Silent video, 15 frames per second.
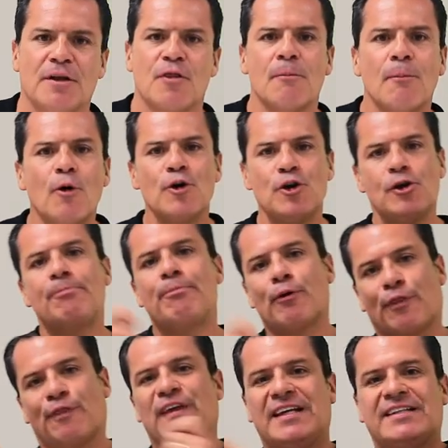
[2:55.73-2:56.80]
The more you
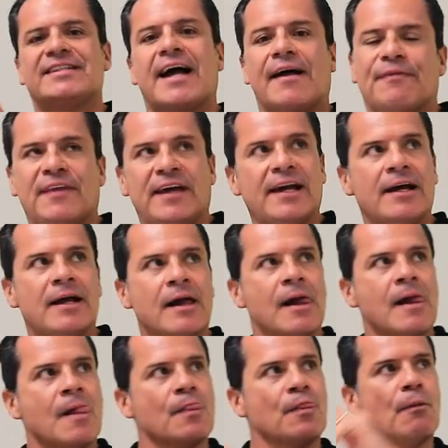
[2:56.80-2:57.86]
put things out there,
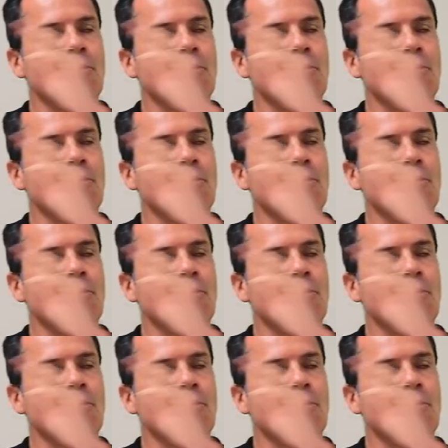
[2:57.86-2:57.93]
the